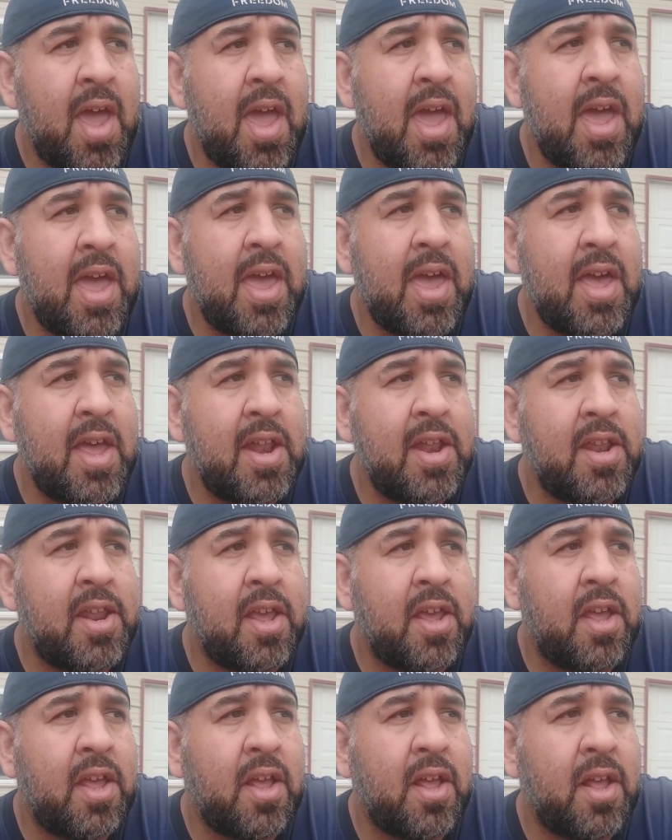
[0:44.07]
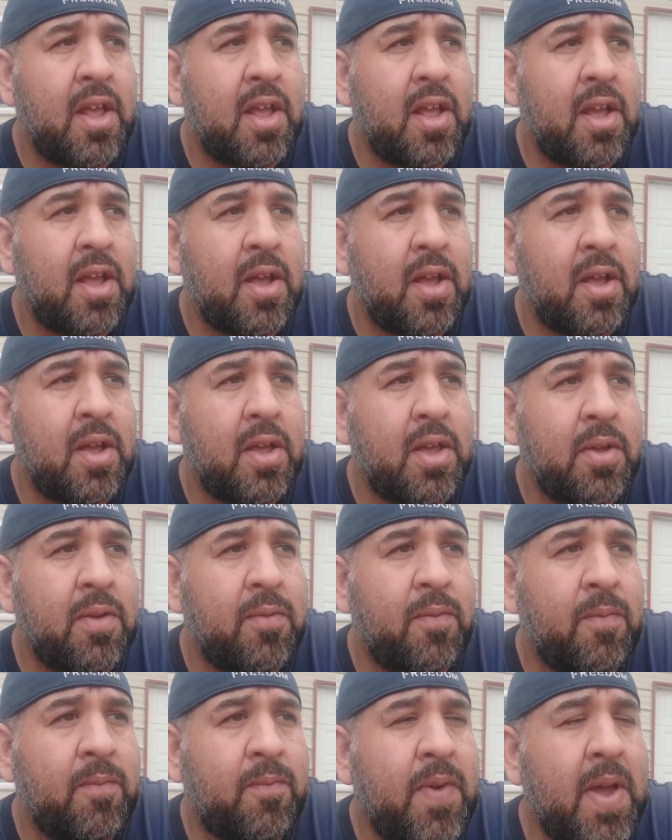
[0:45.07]
And
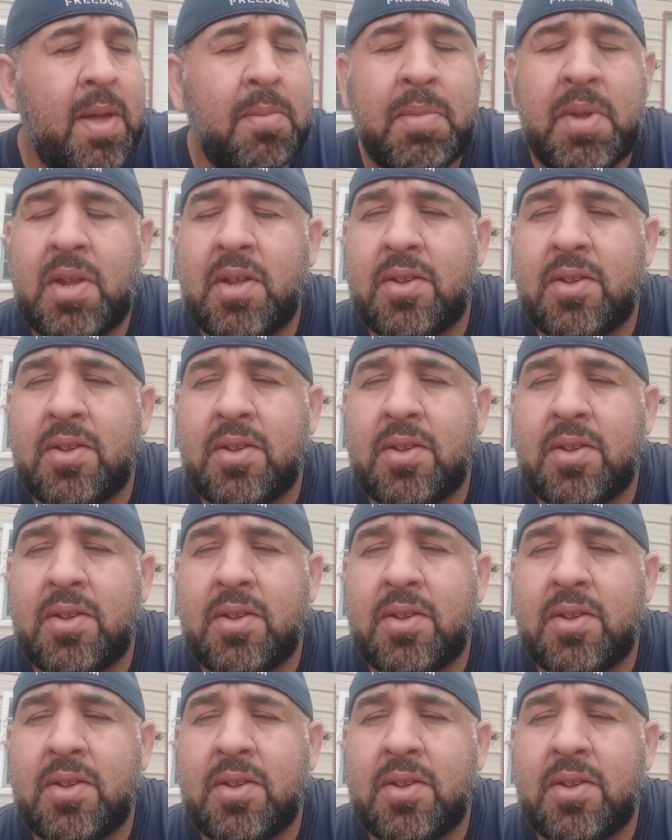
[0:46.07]
family